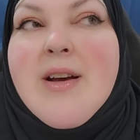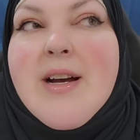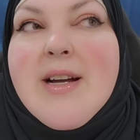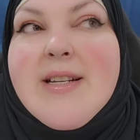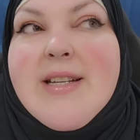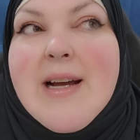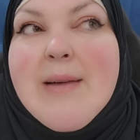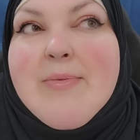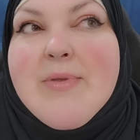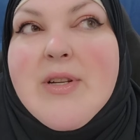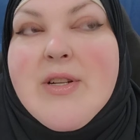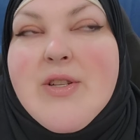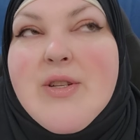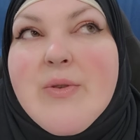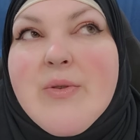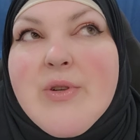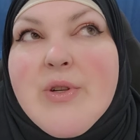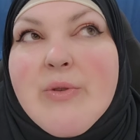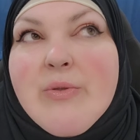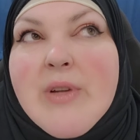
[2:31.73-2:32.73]
adapting
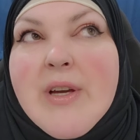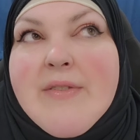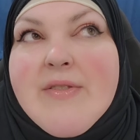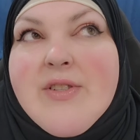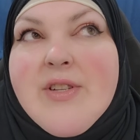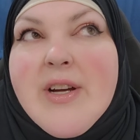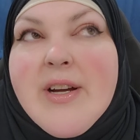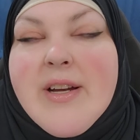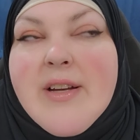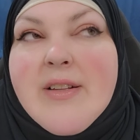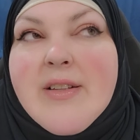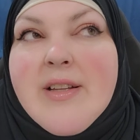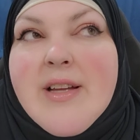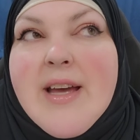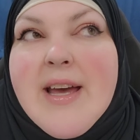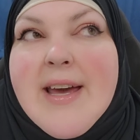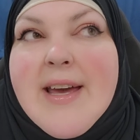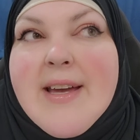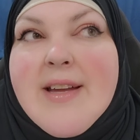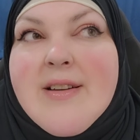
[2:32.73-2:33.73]
to a new lifestyle.
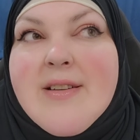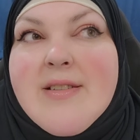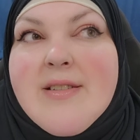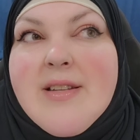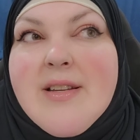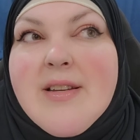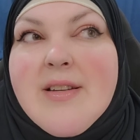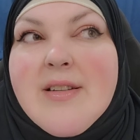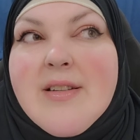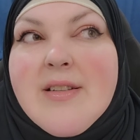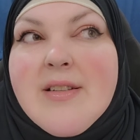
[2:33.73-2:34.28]
And